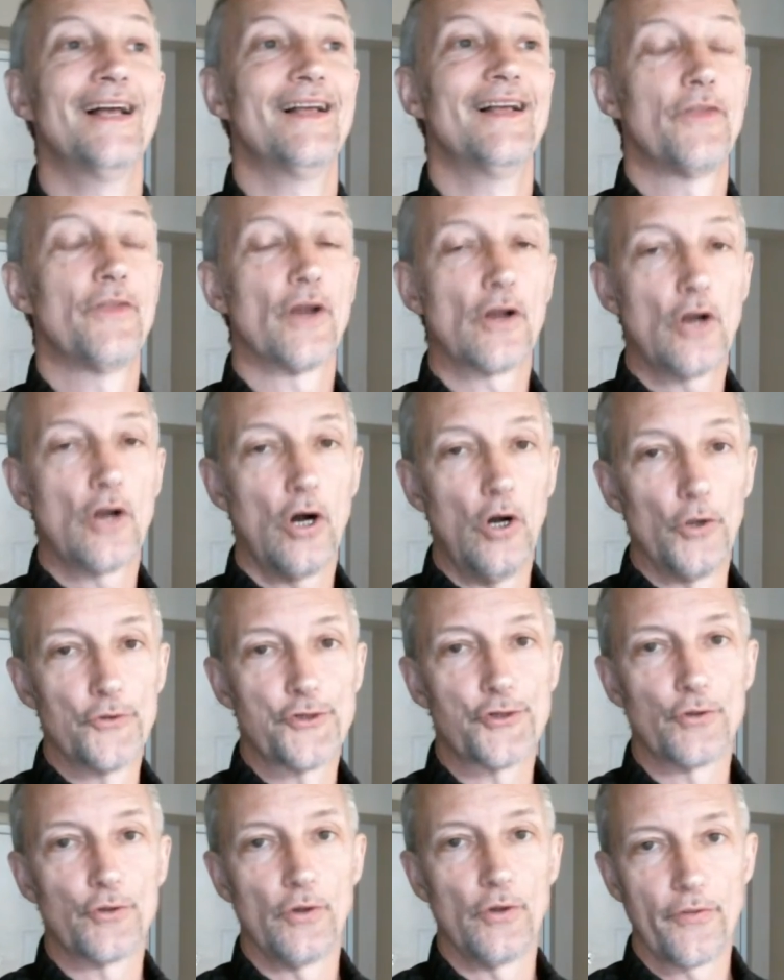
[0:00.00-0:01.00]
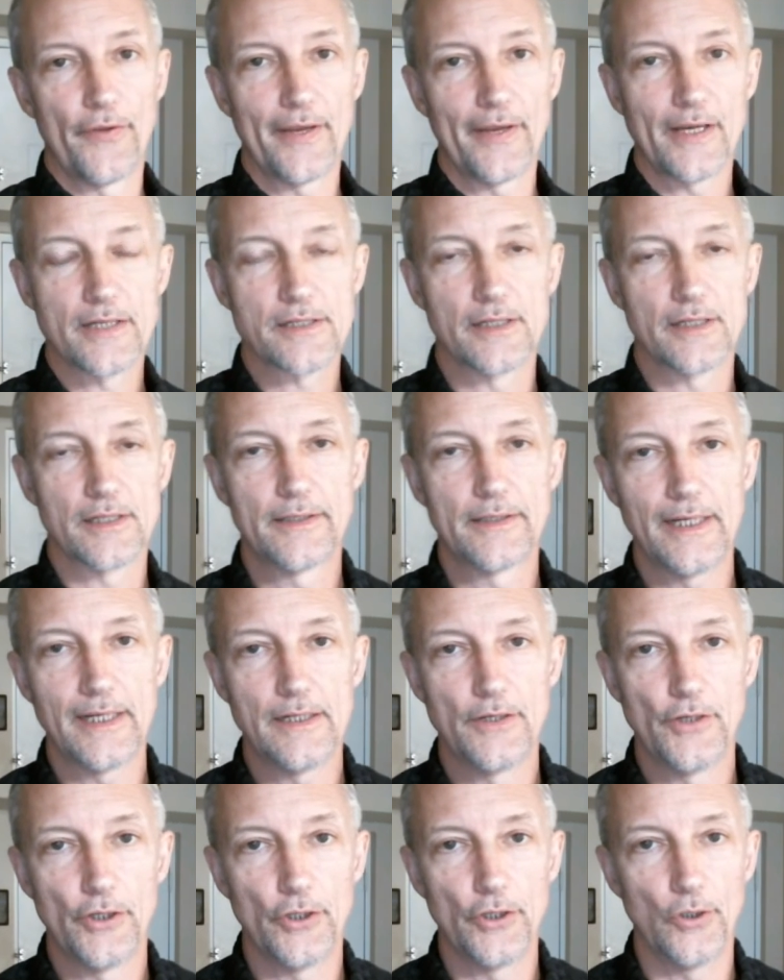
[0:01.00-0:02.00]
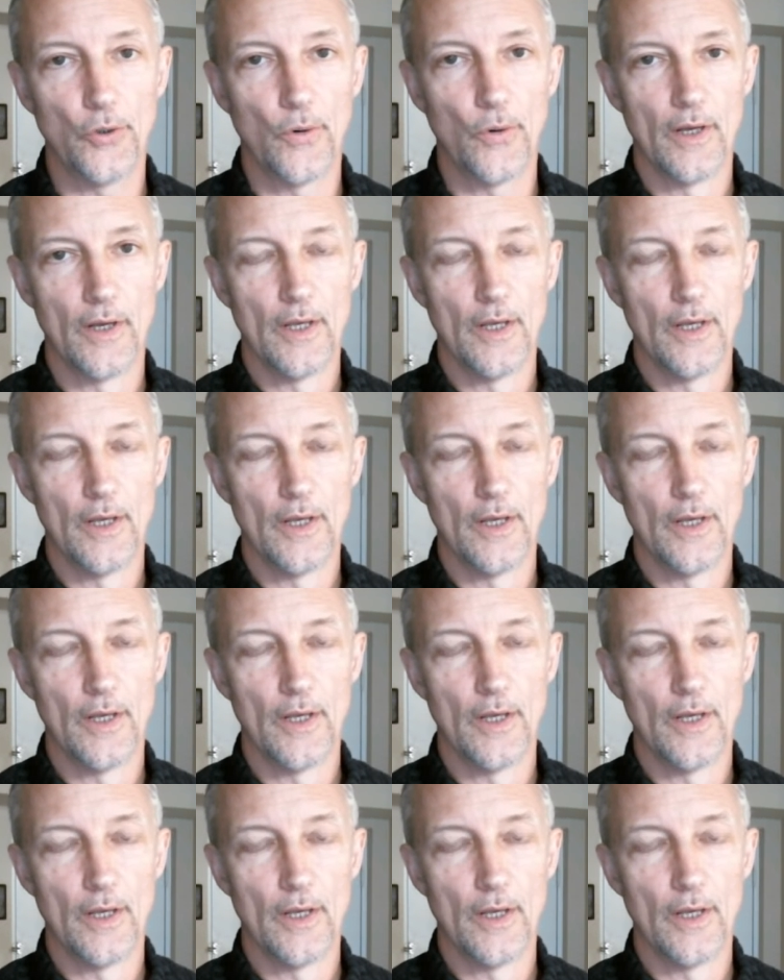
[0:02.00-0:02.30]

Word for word: the cultural things that they do